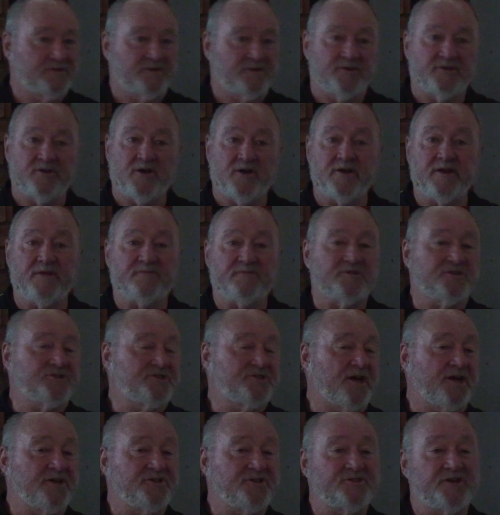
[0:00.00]
So you don't have
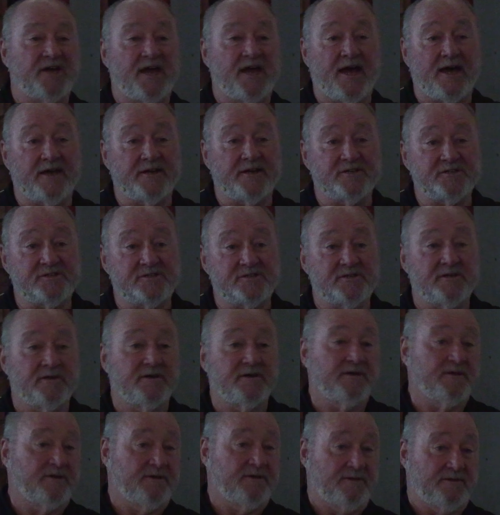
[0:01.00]
to change your harness,
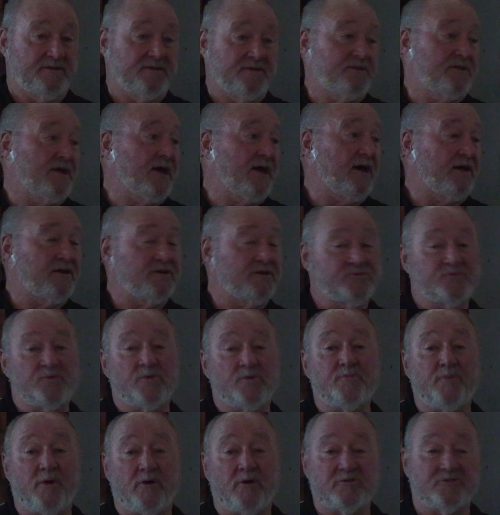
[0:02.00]
the
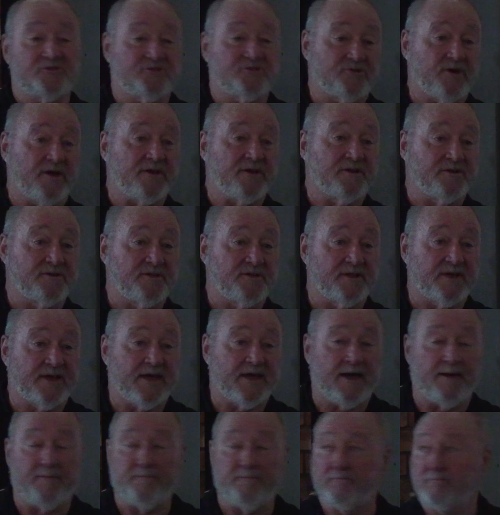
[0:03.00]
harness will bolt straight into
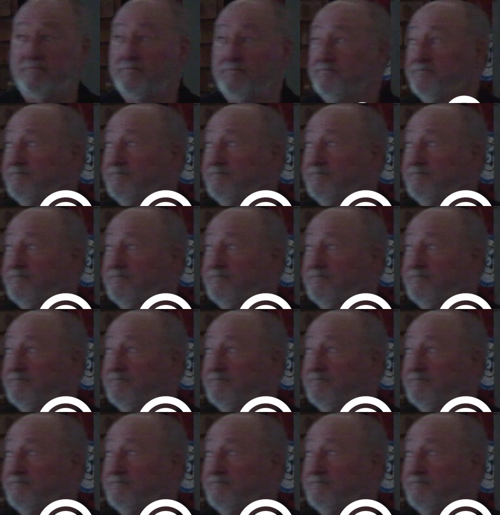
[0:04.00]
the cup.